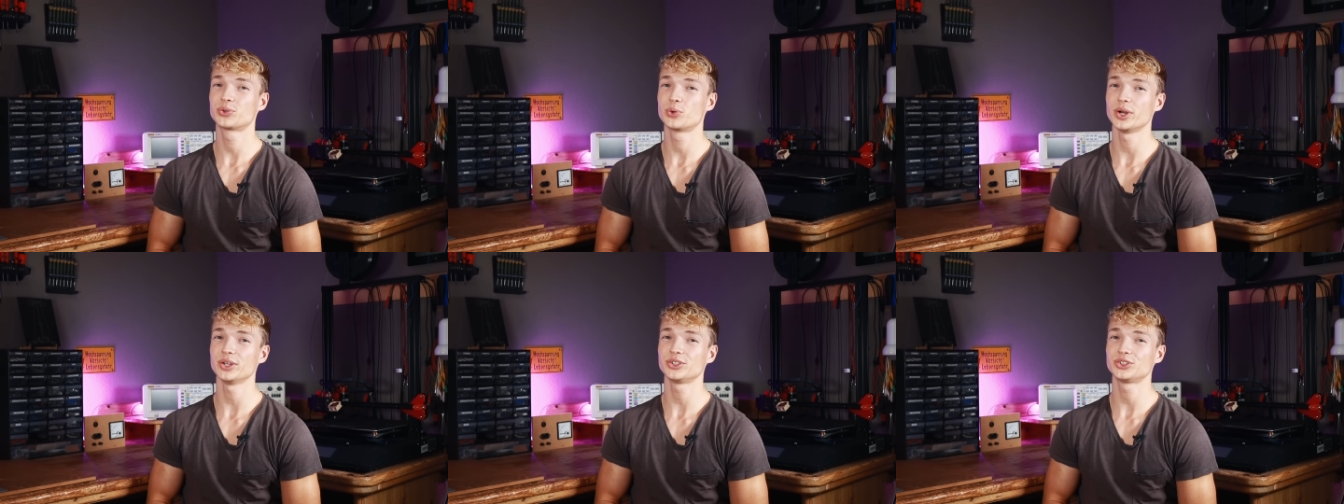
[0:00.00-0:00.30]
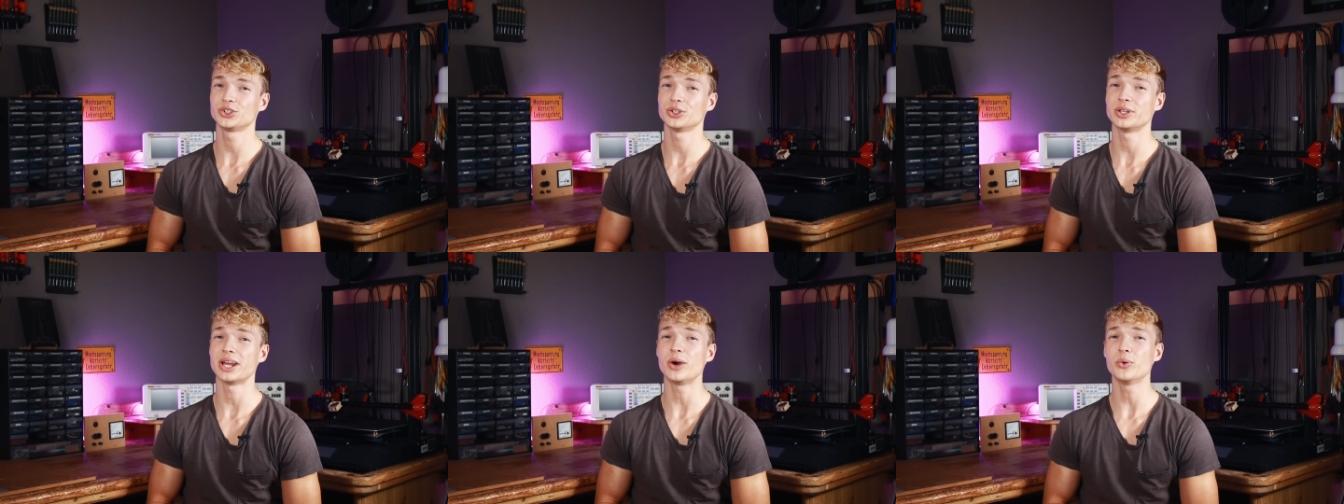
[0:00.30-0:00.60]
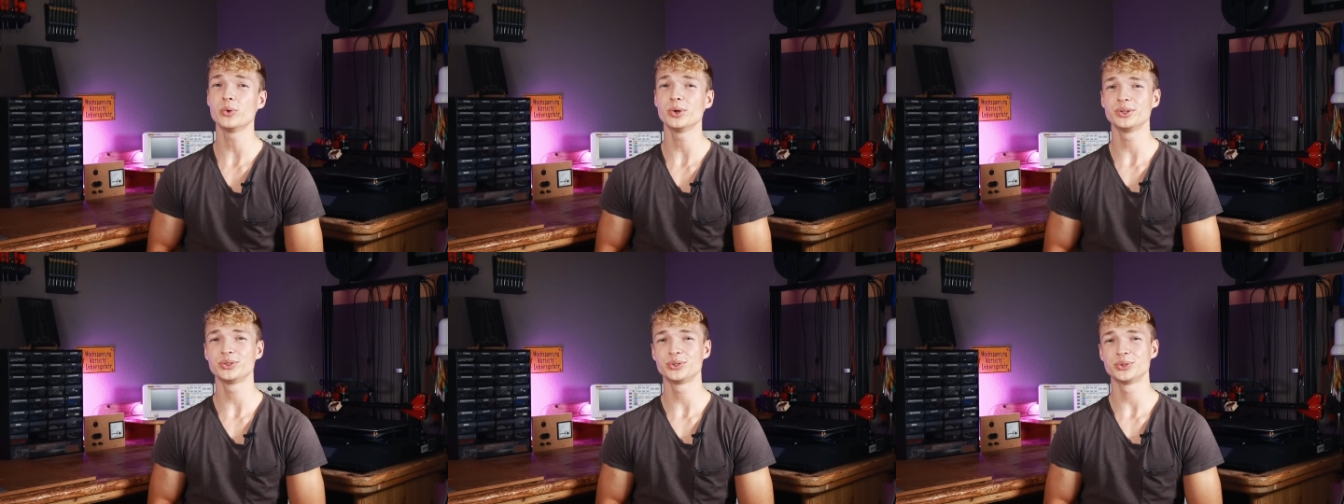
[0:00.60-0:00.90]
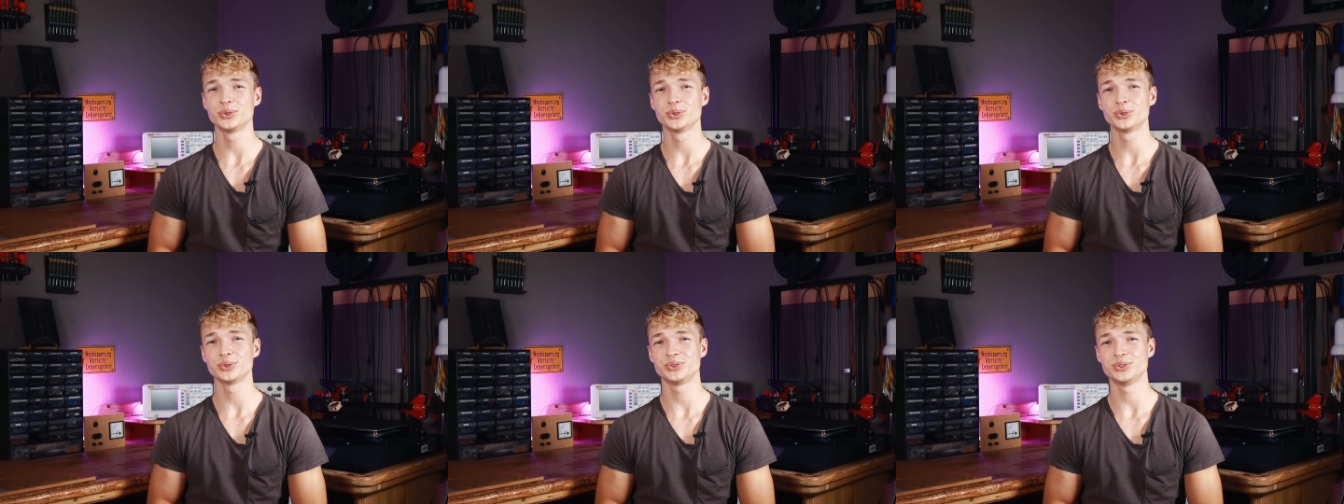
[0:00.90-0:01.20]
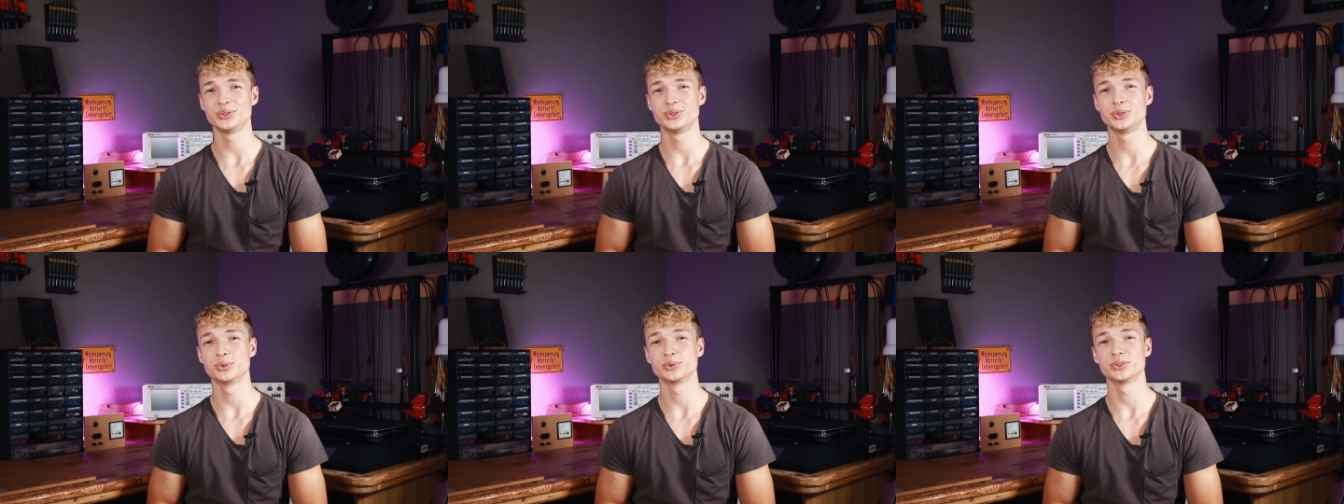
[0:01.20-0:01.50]
question, I will introduce
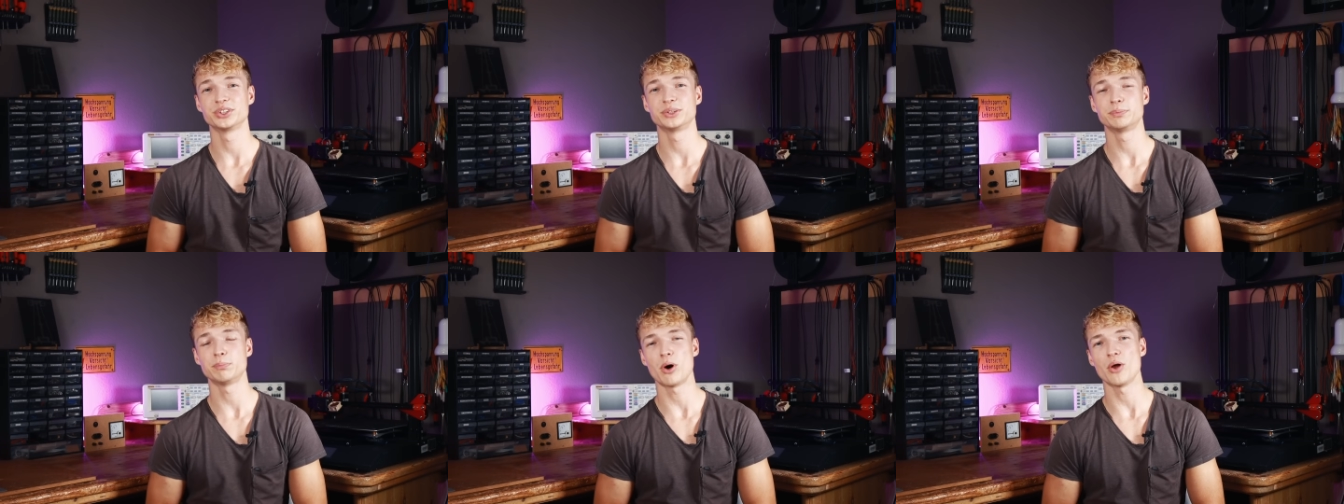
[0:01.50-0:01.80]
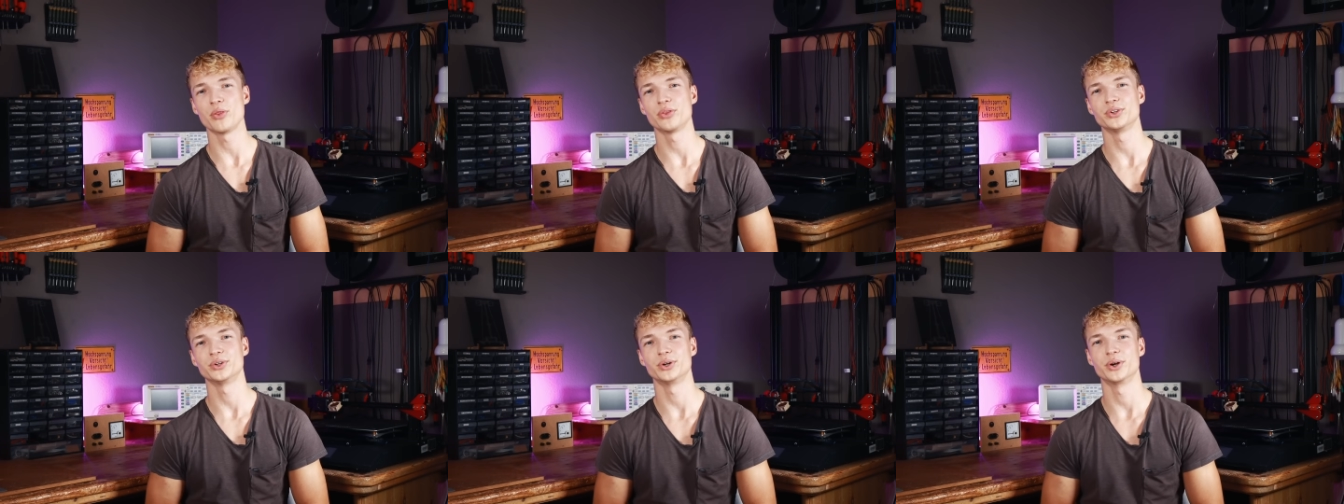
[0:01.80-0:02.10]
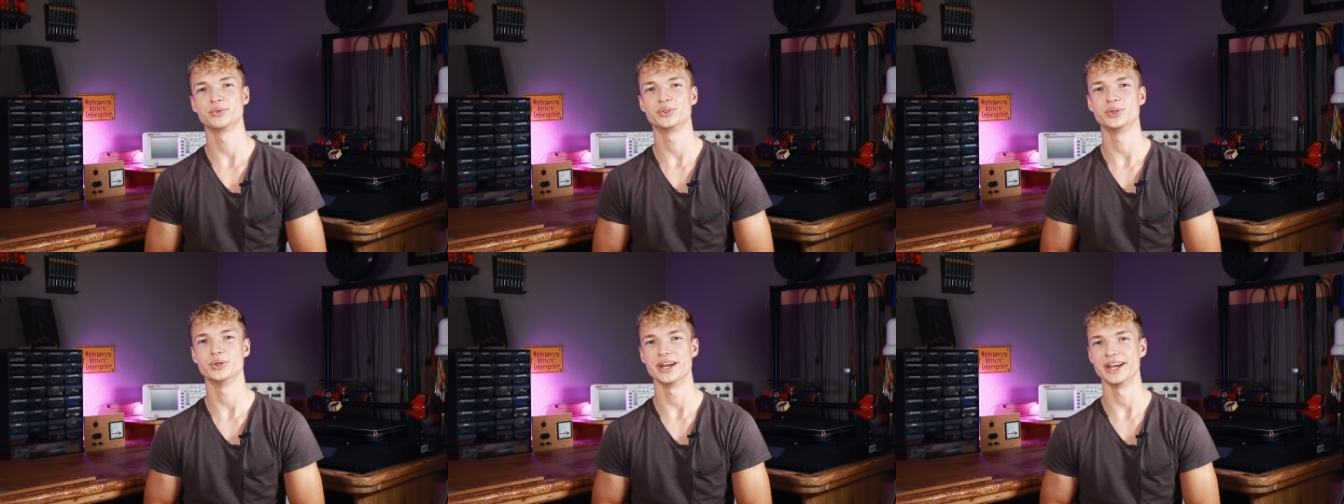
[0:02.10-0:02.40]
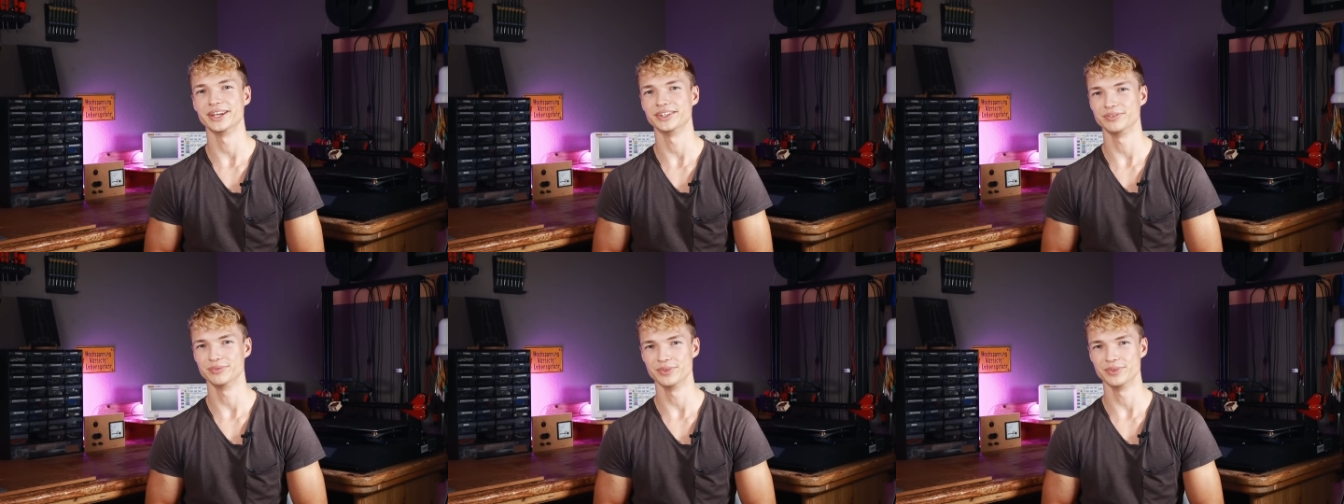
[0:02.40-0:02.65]
you to the sponsor of today's